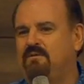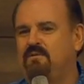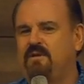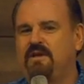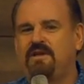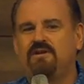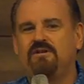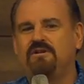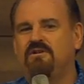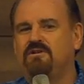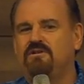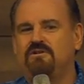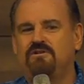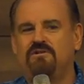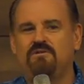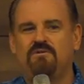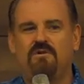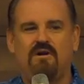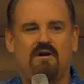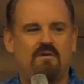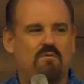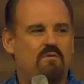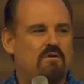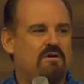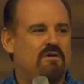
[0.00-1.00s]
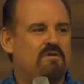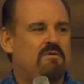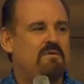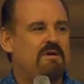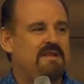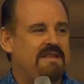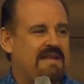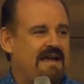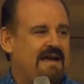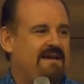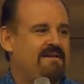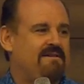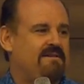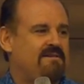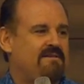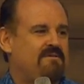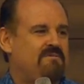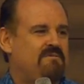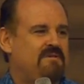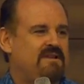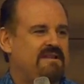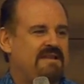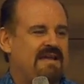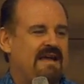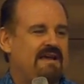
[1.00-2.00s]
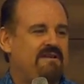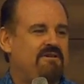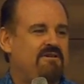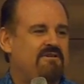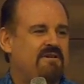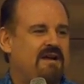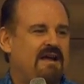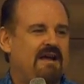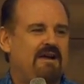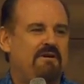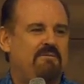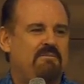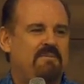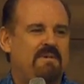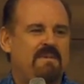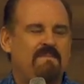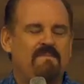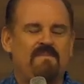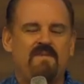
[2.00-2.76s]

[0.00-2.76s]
We couldn't do our work without, without your help.